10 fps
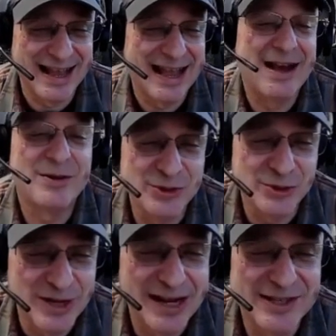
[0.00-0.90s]
How could
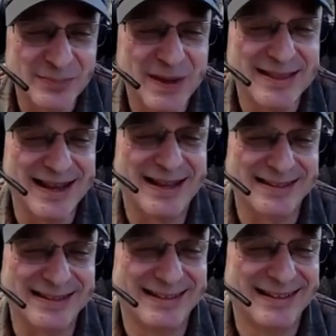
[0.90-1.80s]
you not spend that?